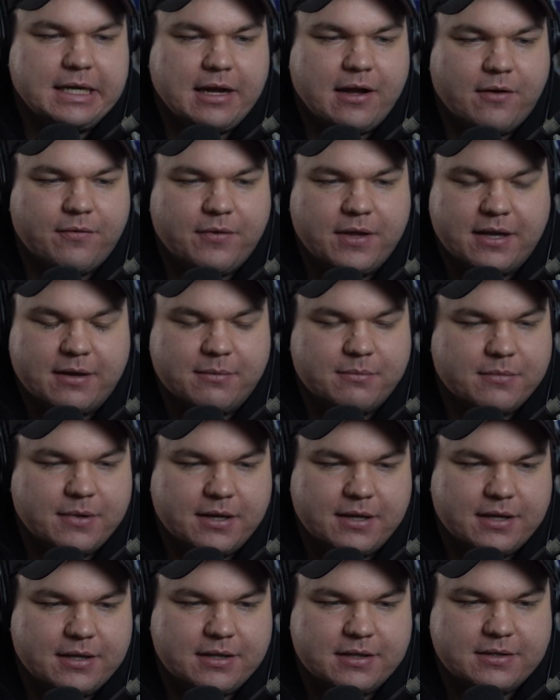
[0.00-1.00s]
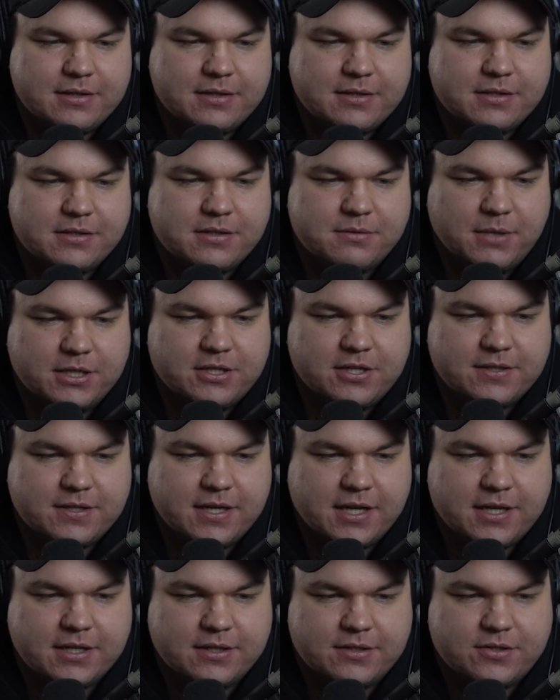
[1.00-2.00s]
I think as much as
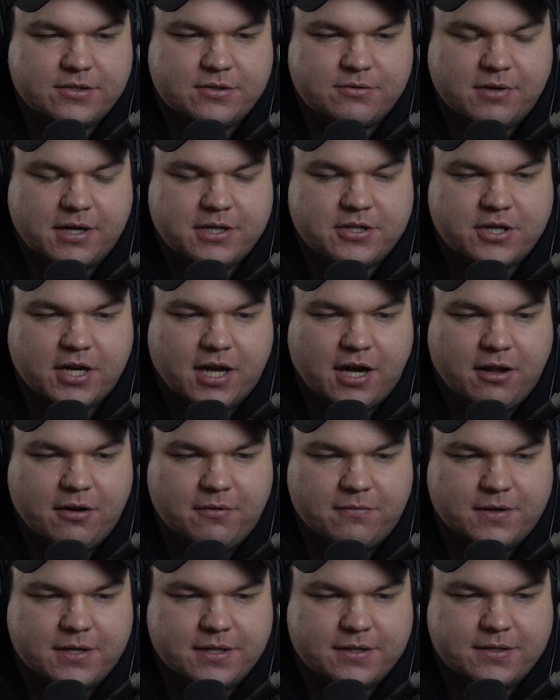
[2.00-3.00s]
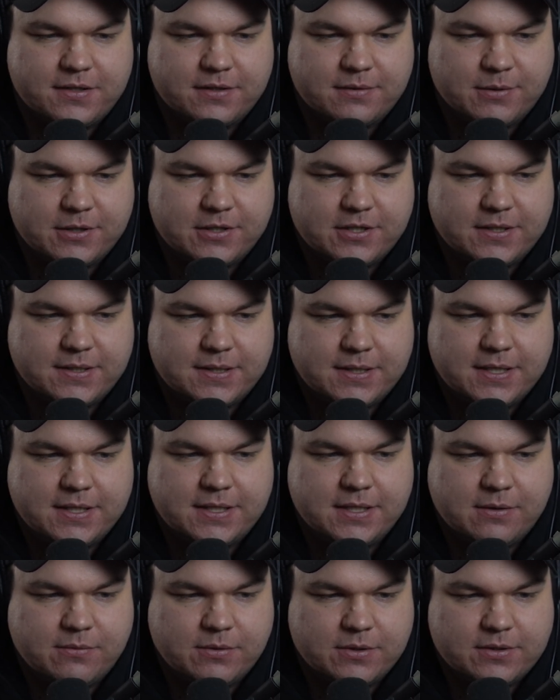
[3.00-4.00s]
I can stretch out of this, as much as
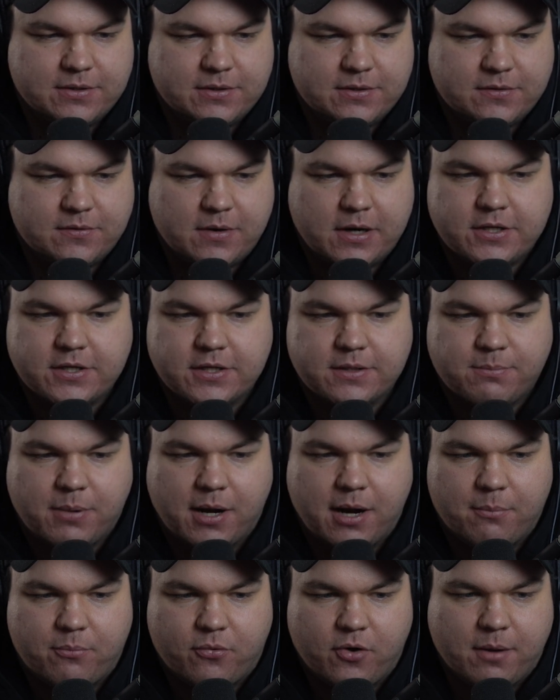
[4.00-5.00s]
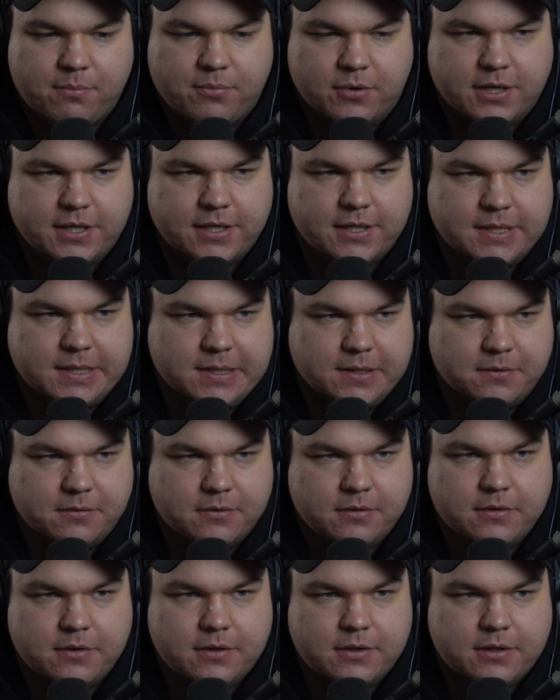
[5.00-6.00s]
Disney wants to stretch its properties. So,
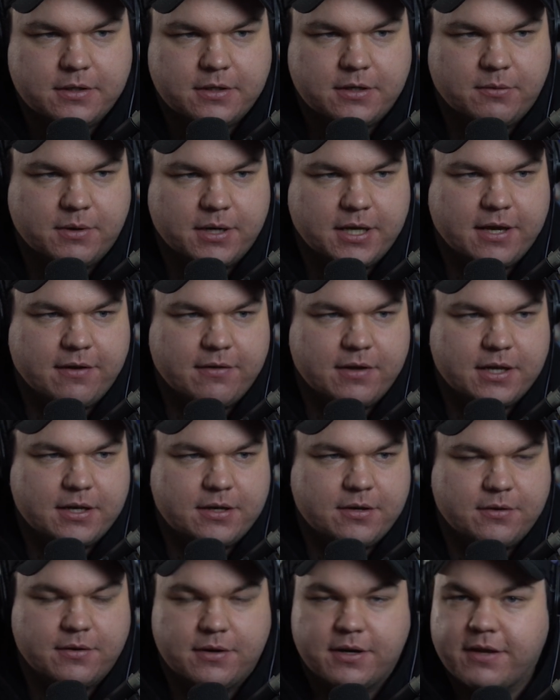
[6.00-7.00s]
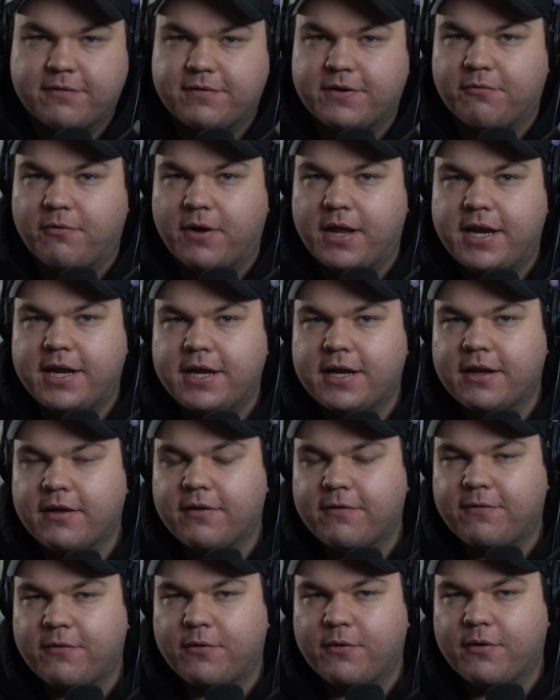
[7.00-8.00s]
you want to give the rating
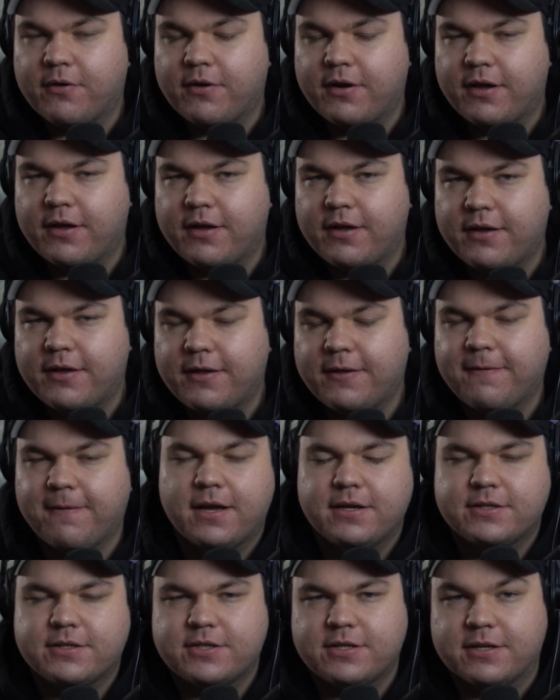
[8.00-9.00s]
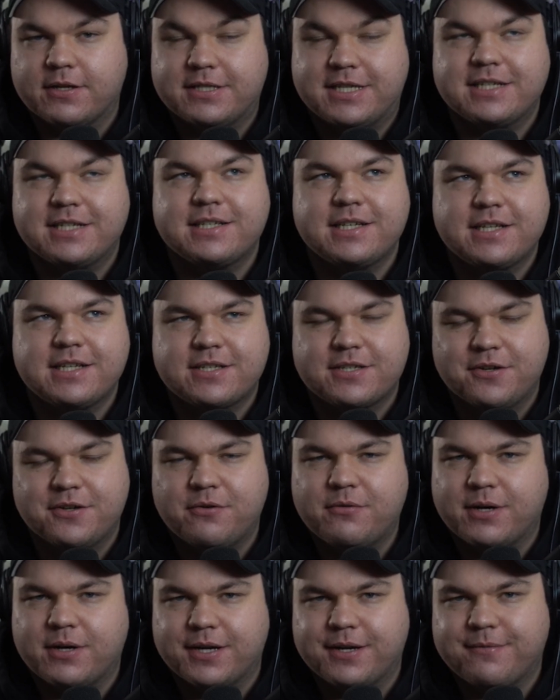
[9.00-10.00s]
for Disney Snow
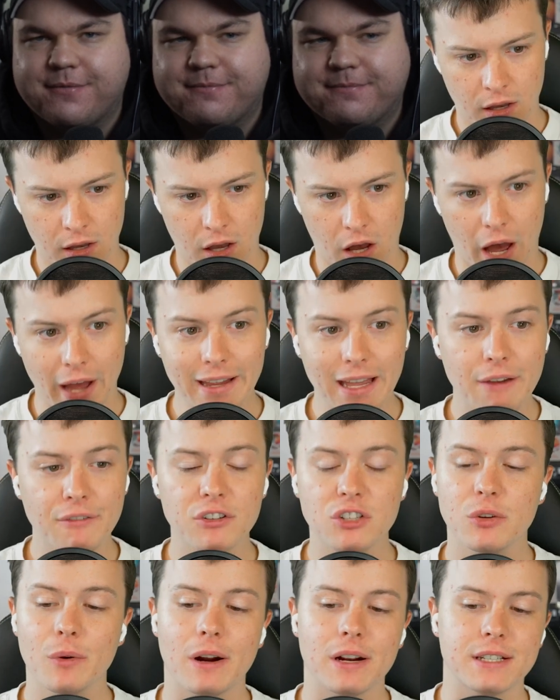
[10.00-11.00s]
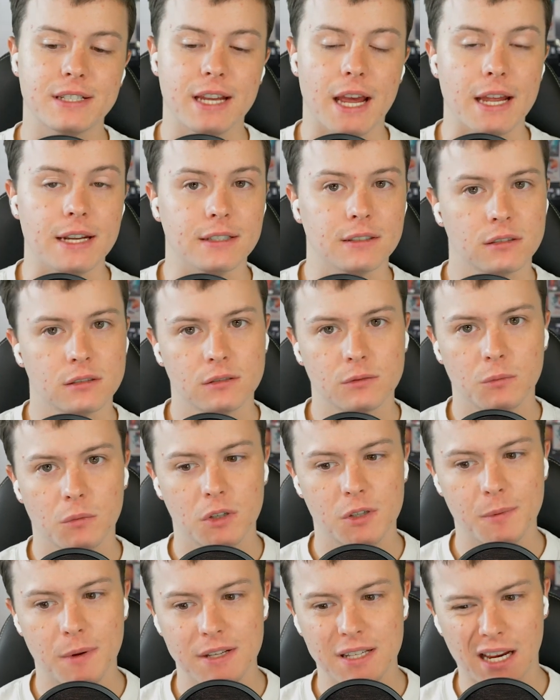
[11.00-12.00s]
White? I gave it 2 out of 10,
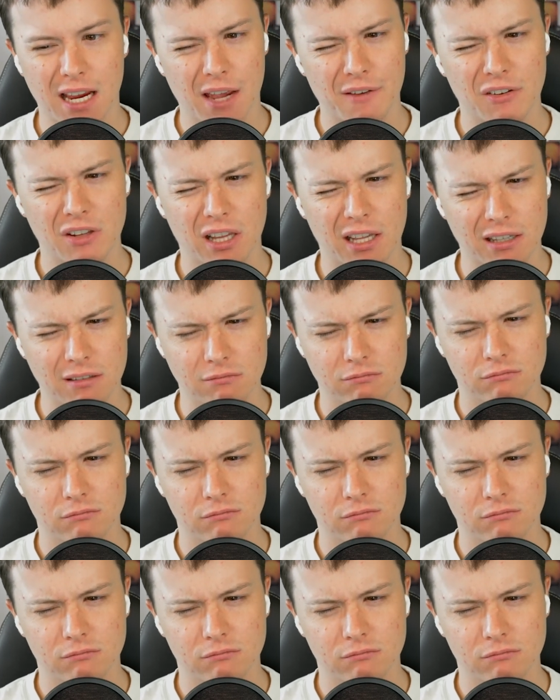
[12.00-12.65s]
which means I gave it like